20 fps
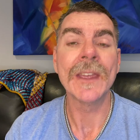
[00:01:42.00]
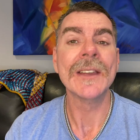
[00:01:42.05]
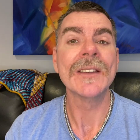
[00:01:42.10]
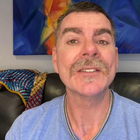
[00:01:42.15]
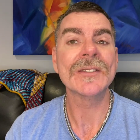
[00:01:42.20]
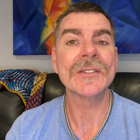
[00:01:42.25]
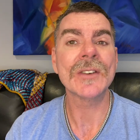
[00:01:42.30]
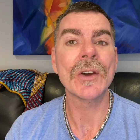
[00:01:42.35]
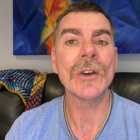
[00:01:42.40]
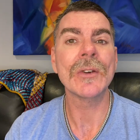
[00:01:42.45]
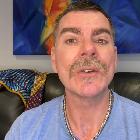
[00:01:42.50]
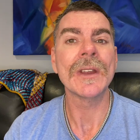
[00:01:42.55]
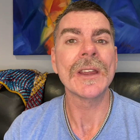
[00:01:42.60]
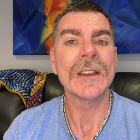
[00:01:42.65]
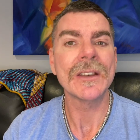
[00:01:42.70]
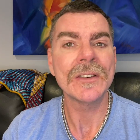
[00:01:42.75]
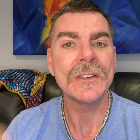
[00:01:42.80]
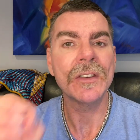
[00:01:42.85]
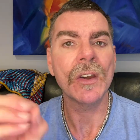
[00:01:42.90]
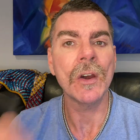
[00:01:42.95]
So
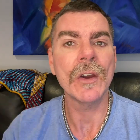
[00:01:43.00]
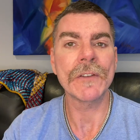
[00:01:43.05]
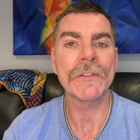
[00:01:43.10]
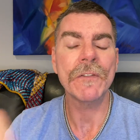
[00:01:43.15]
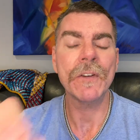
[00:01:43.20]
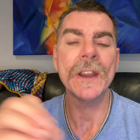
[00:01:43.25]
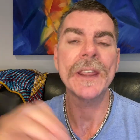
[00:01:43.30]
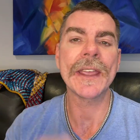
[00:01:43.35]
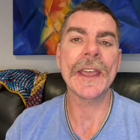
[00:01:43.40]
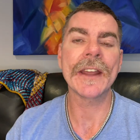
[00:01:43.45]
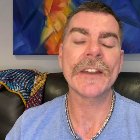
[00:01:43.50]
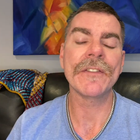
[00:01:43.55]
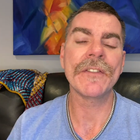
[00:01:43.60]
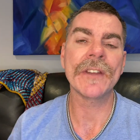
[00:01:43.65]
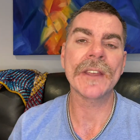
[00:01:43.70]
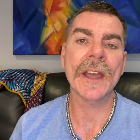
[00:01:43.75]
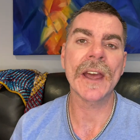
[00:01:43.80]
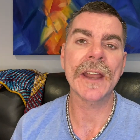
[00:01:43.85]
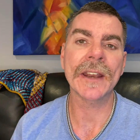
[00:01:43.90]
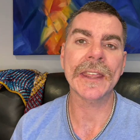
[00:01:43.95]
don't freak out if
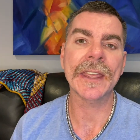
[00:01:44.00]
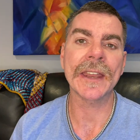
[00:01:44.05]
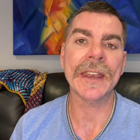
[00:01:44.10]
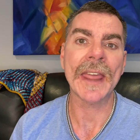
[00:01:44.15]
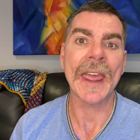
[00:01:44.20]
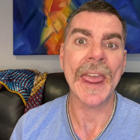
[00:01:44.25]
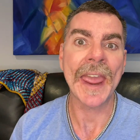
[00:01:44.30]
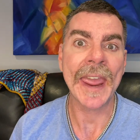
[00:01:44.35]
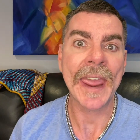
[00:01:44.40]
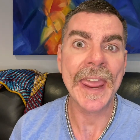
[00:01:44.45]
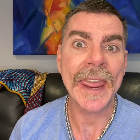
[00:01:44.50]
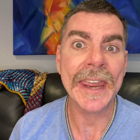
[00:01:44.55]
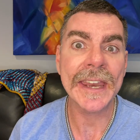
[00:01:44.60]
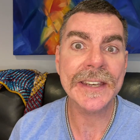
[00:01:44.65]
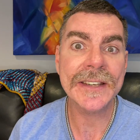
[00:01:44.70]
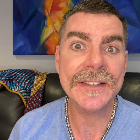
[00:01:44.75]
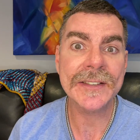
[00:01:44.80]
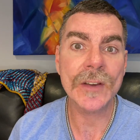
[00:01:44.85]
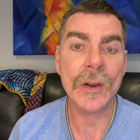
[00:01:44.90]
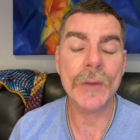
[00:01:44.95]
you can't get
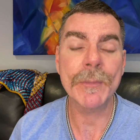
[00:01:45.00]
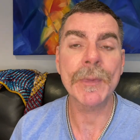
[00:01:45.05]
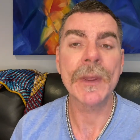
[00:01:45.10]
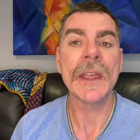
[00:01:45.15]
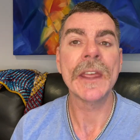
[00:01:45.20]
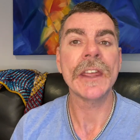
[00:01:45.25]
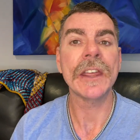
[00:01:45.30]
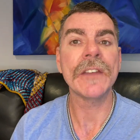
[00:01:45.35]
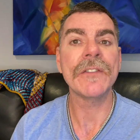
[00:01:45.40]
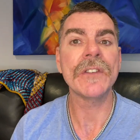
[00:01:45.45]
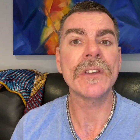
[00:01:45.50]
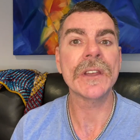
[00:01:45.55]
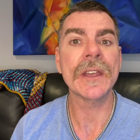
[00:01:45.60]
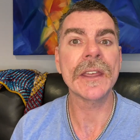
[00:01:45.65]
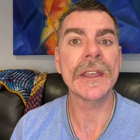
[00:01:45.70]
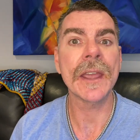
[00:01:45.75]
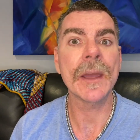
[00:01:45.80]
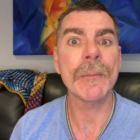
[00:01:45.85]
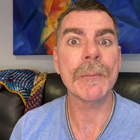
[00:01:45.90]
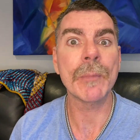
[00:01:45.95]
hand soap. If you
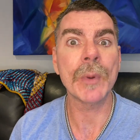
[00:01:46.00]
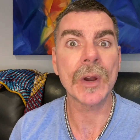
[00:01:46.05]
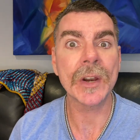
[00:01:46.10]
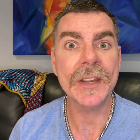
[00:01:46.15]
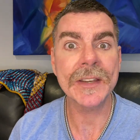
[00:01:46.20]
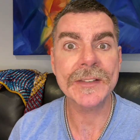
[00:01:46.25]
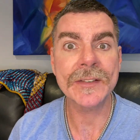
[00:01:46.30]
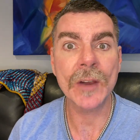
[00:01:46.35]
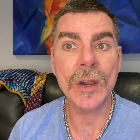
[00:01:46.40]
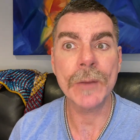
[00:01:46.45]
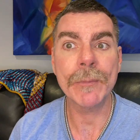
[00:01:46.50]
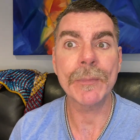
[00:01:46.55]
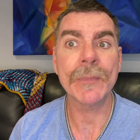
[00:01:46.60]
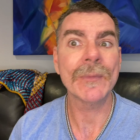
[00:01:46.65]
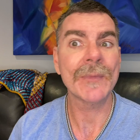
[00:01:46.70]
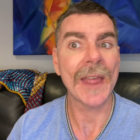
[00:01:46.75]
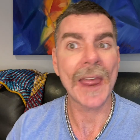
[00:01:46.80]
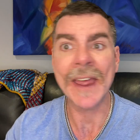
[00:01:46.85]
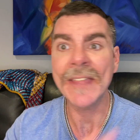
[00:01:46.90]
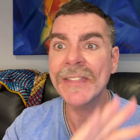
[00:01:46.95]
can get body soap,
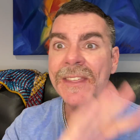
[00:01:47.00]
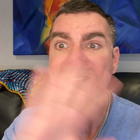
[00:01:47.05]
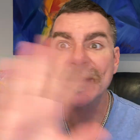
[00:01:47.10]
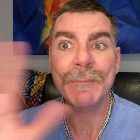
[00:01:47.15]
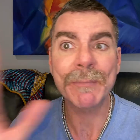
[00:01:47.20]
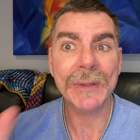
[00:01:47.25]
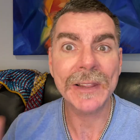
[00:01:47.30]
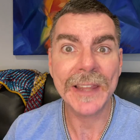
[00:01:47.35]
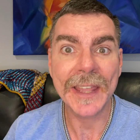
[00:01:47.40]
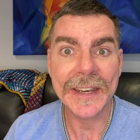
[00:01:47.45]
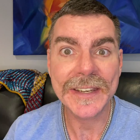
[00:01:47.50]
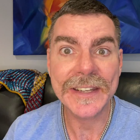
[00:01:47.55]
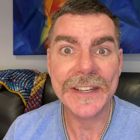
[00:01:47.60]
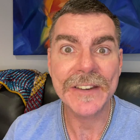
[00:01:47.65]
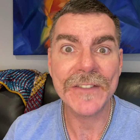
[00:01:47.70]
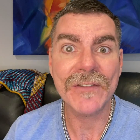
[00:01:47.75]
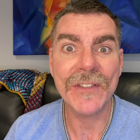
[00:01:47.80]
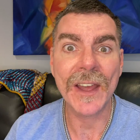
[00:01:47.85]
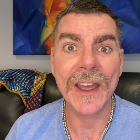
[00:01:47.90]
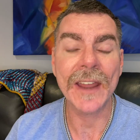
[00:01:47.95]
and there's
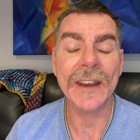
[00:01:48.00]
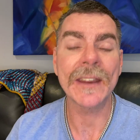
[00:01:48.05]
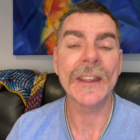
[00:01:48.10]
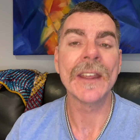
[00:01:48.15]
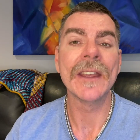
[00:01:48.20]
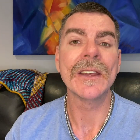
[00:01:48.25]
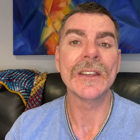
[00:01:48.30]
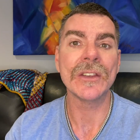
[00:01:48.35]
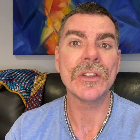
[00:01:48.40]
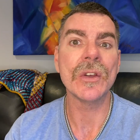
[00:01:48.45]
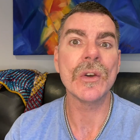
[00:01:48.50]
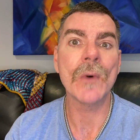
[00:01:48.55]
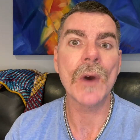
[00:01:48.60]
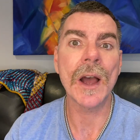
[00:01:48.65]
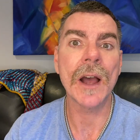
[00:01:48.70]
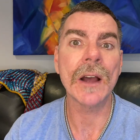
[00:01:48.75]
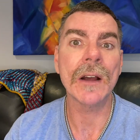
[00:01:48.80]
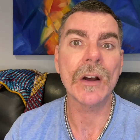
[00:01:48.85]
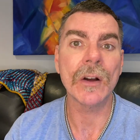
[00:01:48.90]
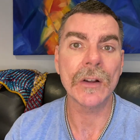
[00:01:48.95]
plenty of that, you
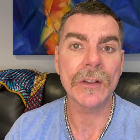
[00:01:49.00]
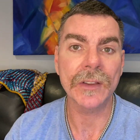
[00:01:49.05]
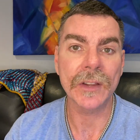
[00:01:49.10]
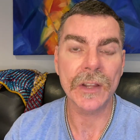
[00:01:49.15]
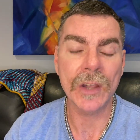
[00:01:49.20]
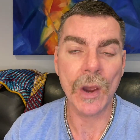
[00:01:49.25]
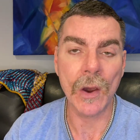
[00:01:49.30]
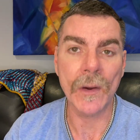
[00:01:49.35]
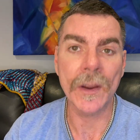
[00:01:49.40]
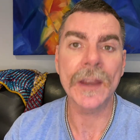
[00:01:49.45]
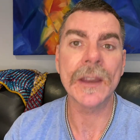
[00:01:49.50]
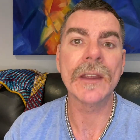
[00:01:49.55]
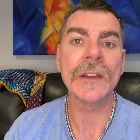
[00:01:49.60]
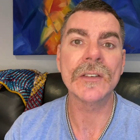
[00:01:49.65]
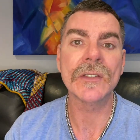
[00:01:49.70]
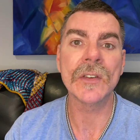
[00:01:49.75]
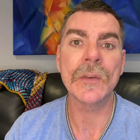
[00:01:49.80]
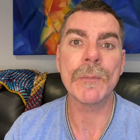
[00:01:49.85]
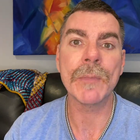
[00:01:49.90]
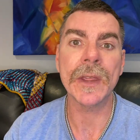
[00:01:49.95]
are going
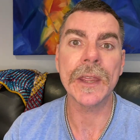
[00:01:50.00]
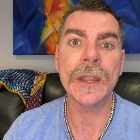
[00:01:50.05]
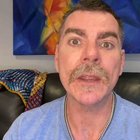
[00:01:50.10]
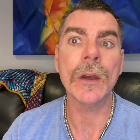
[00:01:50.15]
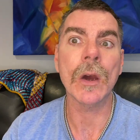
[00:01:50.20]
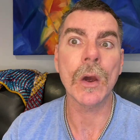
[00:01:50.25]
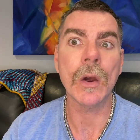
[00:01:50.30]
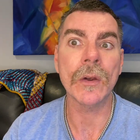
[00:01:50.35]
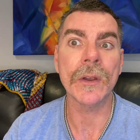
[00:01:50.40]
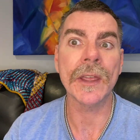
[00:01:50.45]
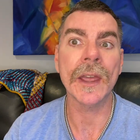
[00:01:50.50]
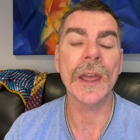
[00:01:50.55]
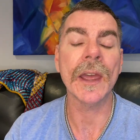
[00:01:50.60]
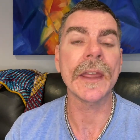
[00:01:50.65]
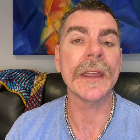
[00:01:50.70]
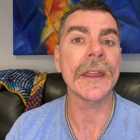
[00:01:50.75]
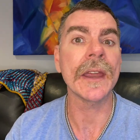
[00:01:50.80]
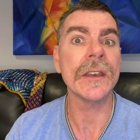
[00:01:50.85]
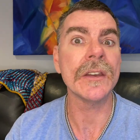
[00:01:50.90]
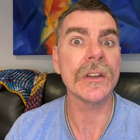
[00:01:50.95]
to be
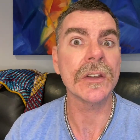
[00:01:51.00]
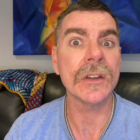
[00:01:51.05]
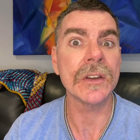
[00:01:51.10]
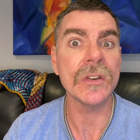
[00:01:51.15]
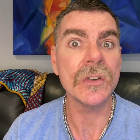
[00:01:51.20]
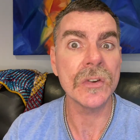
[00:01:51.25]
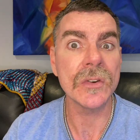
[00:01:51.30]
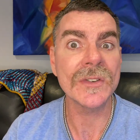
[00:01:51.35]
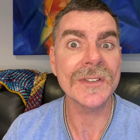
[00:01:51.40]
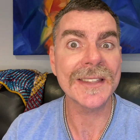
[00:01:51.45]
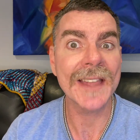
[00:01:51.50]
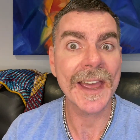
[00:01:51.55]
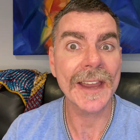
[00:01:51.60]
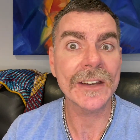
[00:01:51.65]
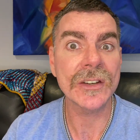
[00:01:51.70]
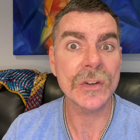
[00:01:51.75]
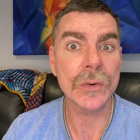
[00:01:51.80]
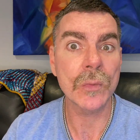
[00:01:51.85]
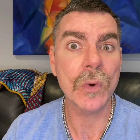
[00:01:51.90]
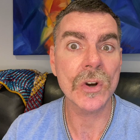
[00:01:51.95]
okay. And you can use
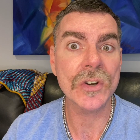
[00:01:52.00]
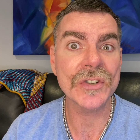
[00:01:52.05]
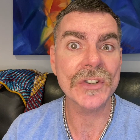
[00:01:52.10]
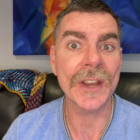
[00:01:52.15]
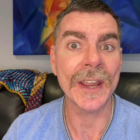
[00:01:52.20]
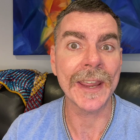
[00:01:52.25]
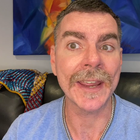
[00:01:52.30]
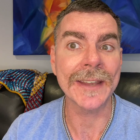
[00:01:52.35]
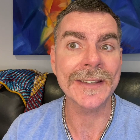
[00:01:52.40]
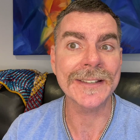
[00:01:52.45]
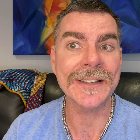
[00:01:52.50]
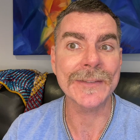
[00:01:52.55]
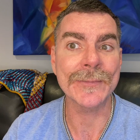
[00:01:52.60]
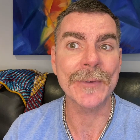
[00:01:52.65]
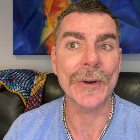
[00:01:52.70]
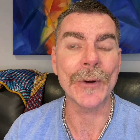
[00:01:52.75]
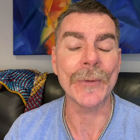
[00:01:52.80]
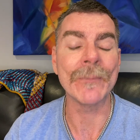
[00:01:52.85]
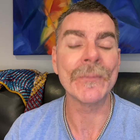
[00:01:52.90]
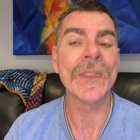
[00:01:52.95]
that to wash your hands as
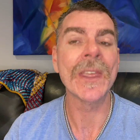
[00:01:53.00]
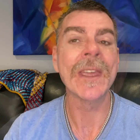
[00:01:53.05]
well.